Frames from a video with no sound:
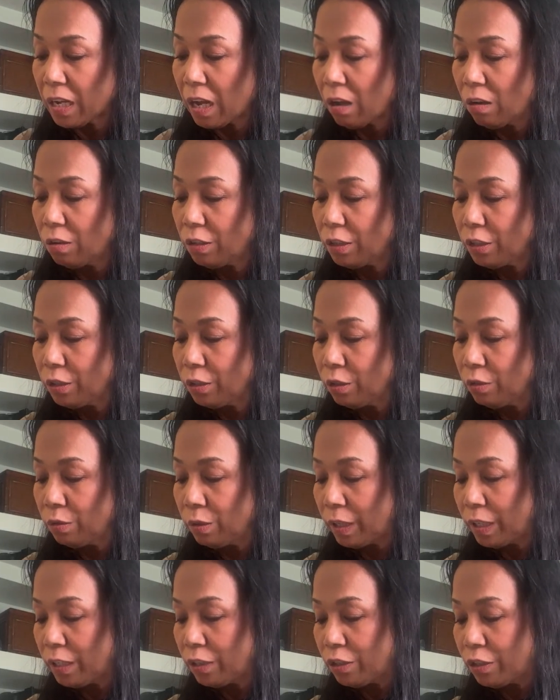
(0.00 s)
I'll do
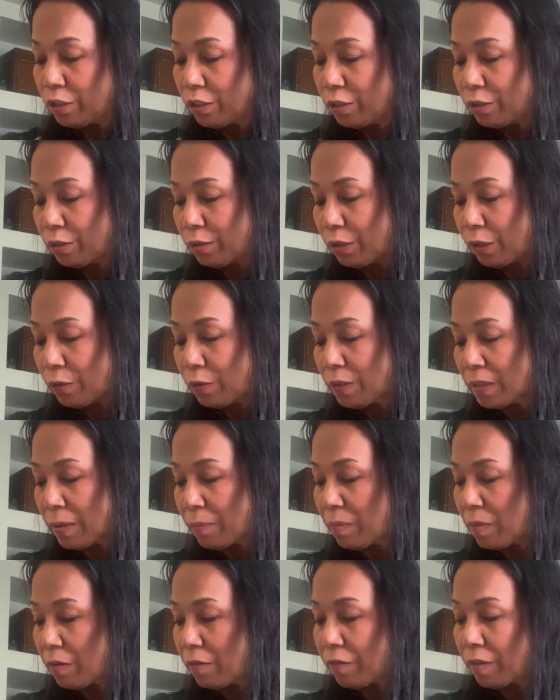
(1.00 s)
is to use some
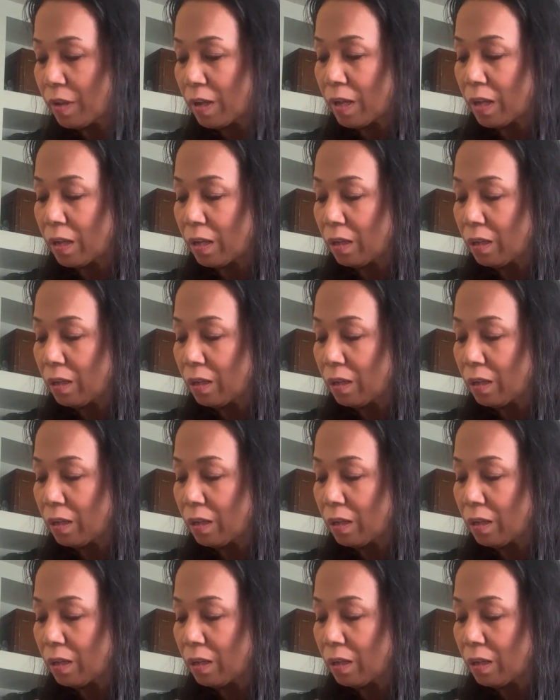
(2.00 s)
of the